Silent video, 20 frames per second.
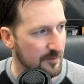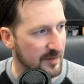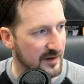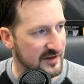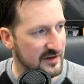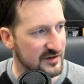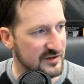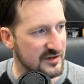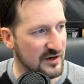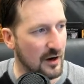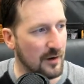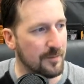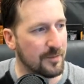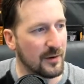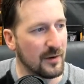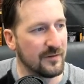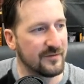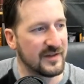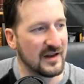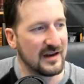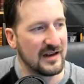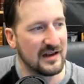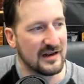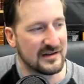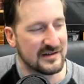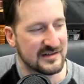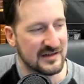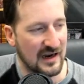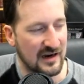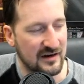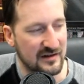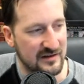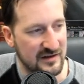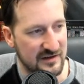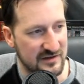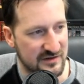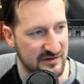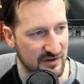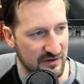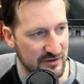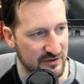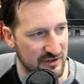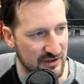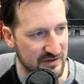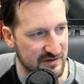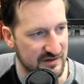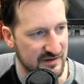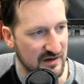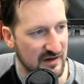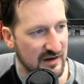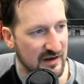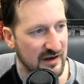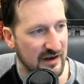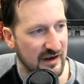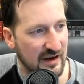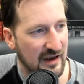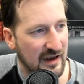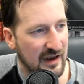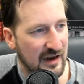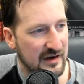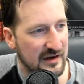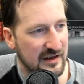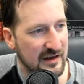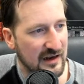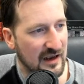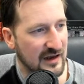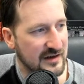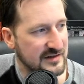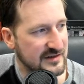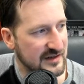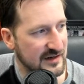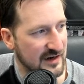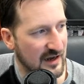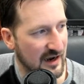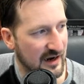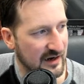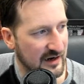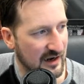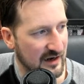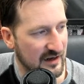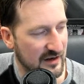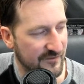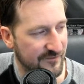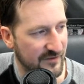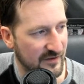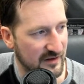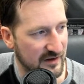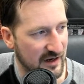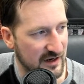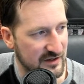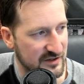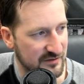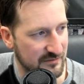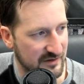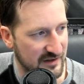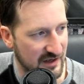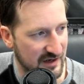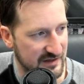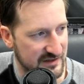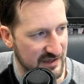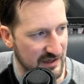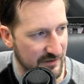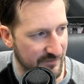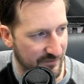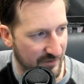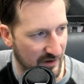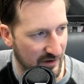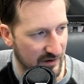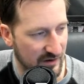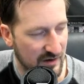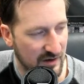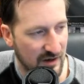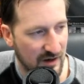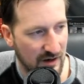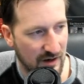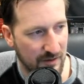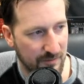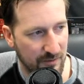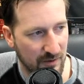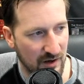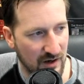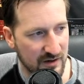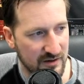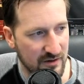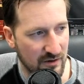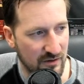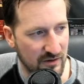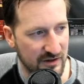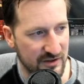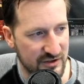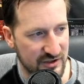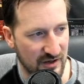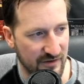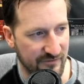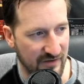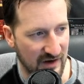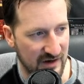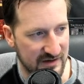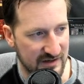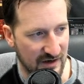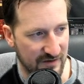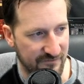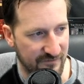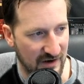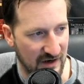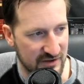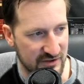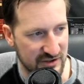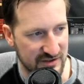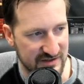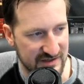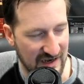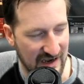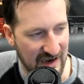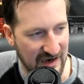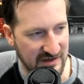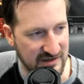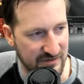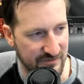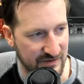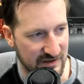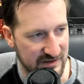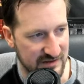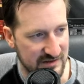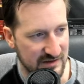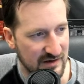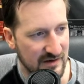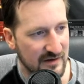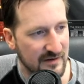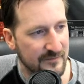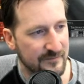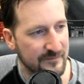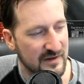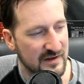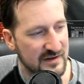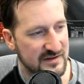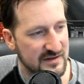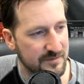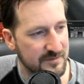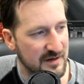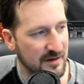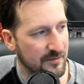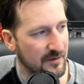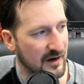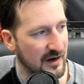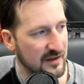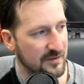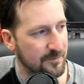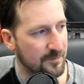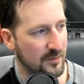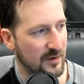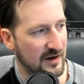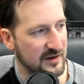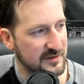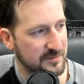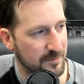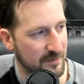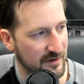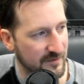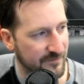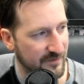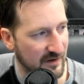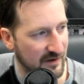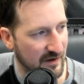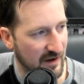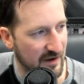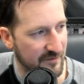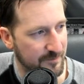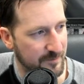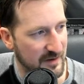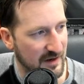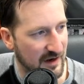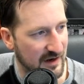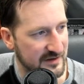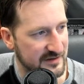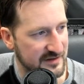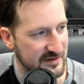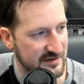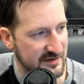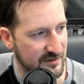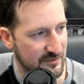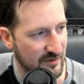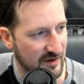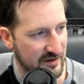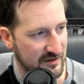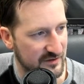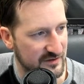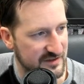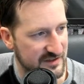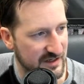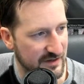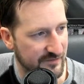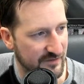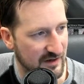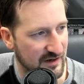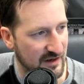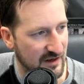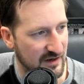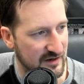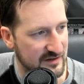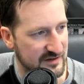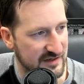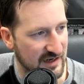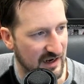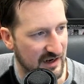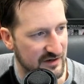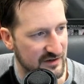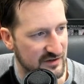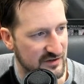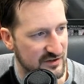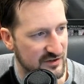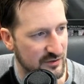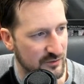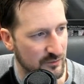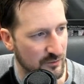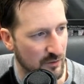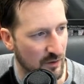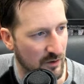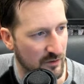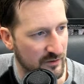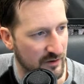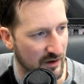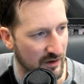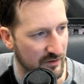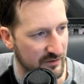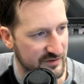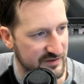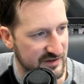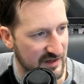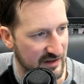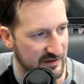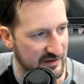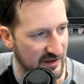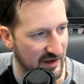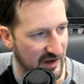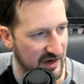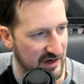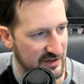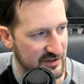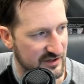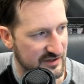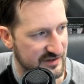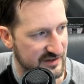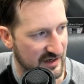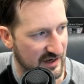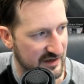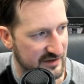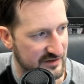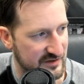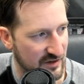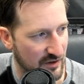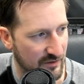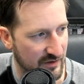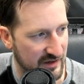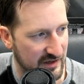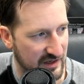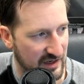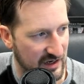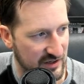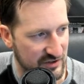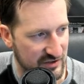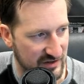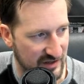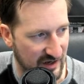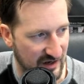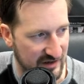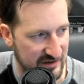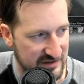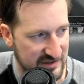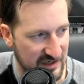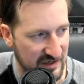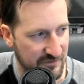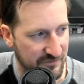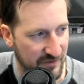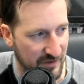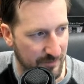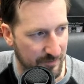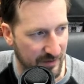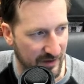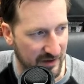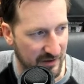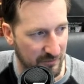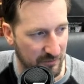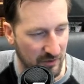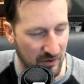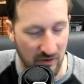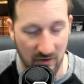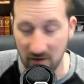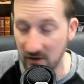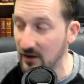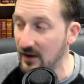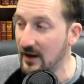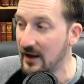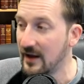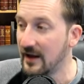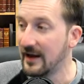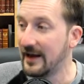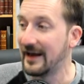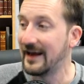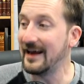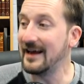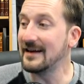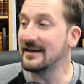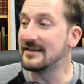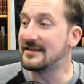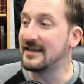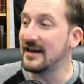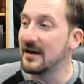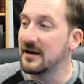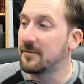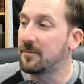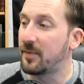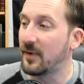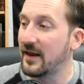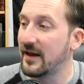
But there's no proof that he incited the insurgents, and he has denied any affiliation with Antifa, a broad coalition of anti-fascist activists. In September 8th press briefing, FBI Assistant Director Stephen Dantuono said the agency has no indication that Antifa played a role. It did